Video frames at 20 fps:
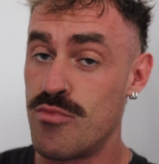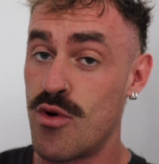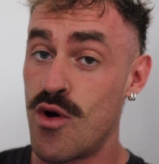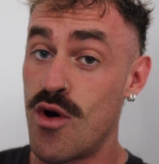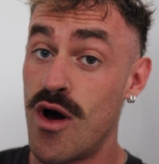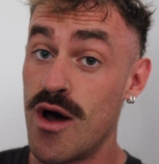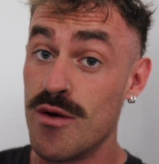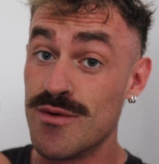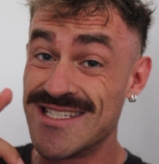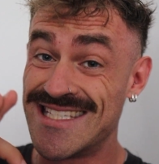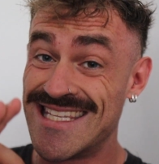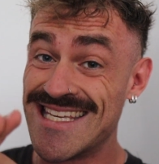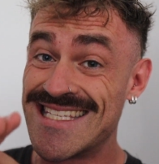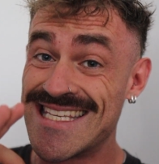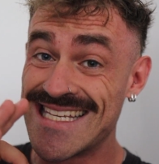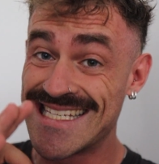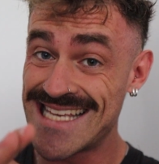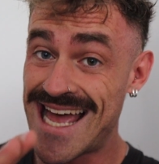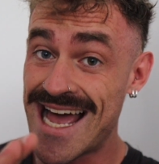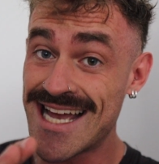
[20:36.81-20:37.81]
but I was
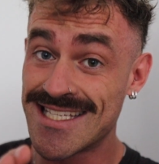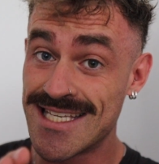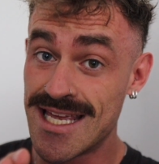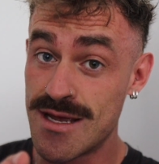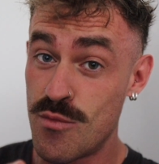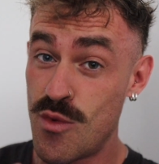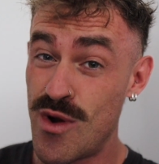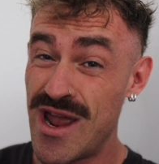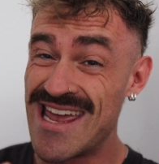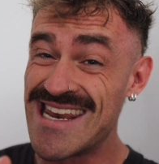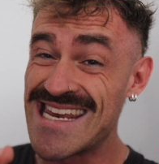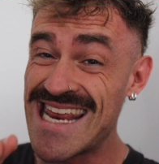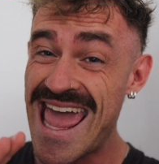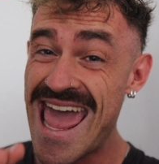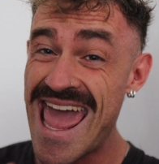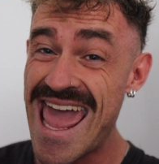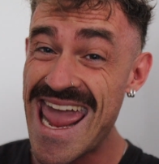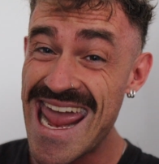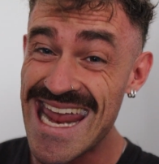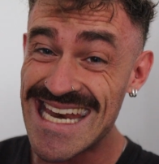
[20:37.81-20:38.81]
this exact same weight
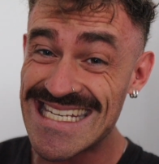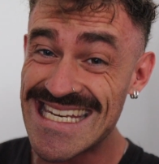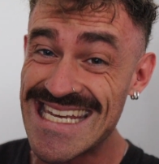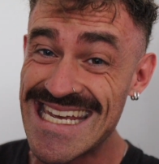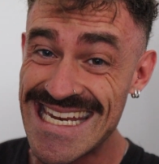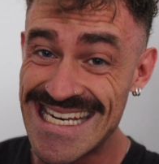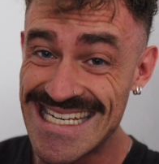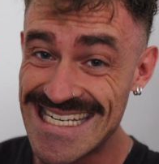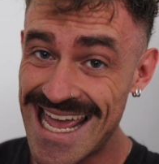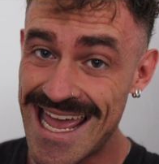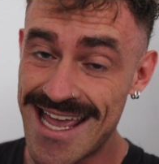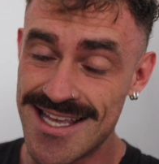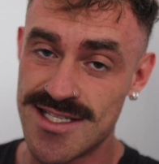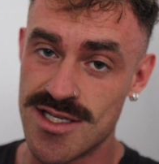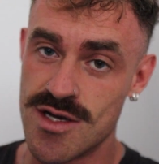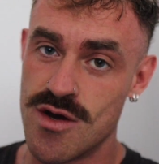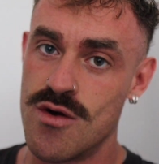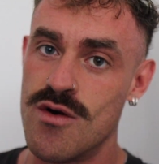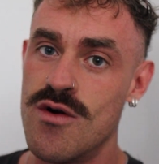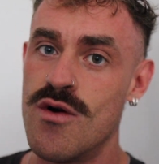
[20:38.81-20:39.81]
18 days
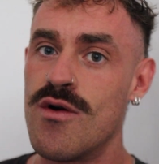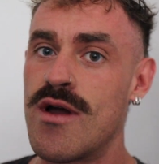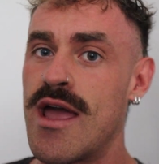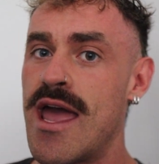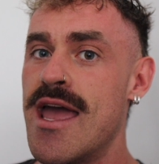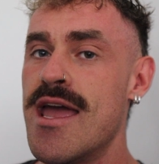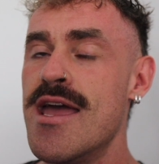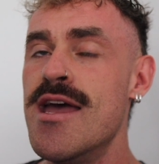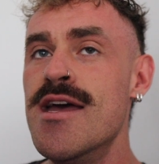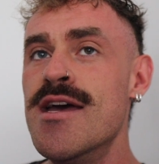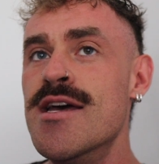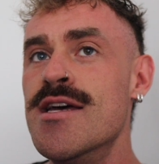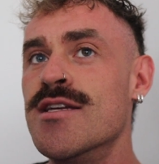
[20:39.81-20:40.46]
ago, okay?